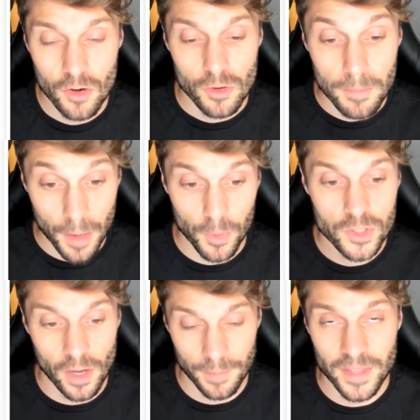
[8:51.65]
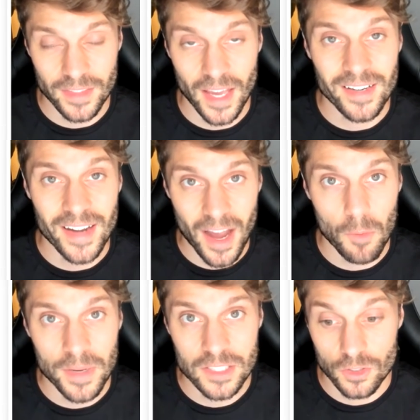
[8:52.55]
remember to update that
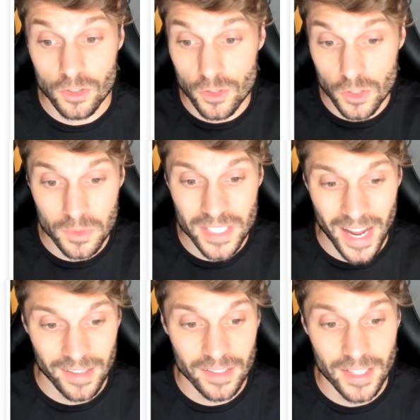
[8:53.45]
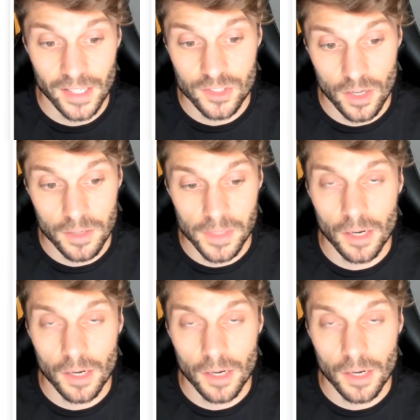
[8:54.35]
now based on your new tagging taxonomy.